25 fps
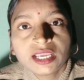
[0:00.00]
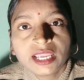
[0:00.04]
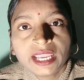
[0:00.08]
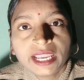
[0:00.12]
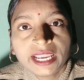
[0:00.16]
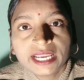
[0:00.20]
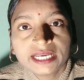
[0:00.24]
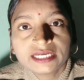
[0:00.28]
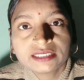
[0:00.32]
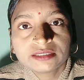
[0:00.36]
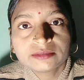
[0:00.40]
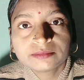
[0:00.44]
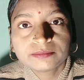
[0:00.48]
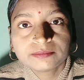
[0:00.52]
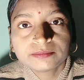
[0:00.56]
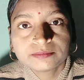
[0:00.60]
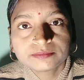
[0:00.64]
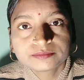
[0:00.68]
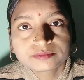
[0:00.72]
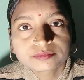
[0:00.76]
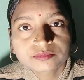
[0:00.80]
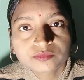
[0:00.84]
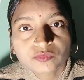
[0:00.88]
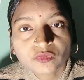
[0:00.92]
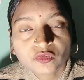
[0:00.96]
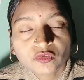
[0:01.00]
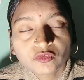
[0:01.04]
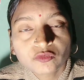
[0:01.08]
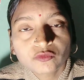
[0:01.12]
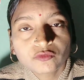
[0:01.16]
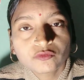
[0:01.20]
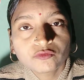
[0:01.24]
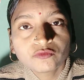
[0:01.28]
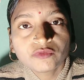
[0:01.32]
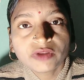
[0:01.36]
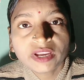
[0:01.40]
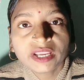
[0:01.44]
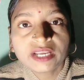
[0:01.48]
And
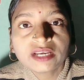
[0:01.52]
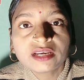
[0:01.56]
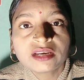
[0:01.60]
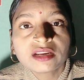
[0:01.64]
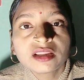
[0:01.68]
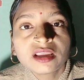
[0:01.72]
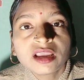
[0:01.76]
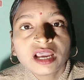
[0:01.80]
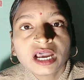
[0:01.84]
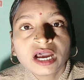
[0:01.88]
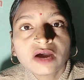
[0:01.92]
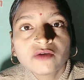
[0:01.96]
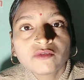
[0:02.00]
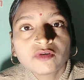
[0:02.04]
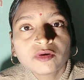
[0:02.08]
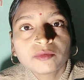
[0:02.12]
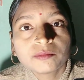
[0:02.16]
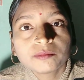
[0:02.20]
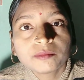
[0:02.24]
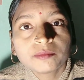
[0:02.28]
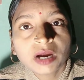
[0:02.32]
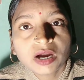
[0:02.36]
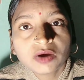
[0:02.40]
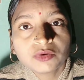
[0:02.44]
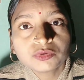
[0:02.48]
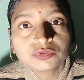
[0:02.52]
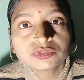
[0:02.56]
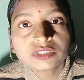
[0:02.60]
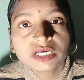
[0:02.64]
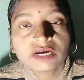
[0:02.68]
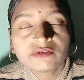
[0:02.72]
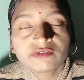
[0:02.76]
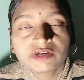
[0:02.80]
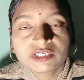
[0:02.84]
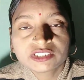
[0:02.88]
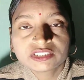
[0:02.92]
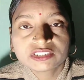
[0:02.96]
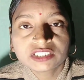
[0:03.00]
when our mouth,
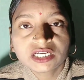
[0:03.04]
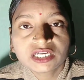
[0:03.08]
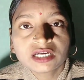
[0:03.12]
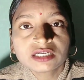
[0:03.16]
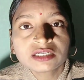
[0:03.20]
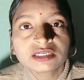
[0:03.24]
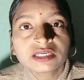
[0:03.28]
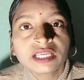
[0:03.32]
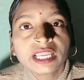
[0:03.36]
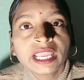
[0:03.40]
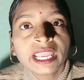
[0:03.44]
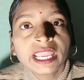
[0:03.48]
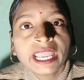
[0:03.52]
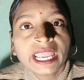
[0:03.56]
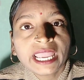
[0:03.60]
our tongue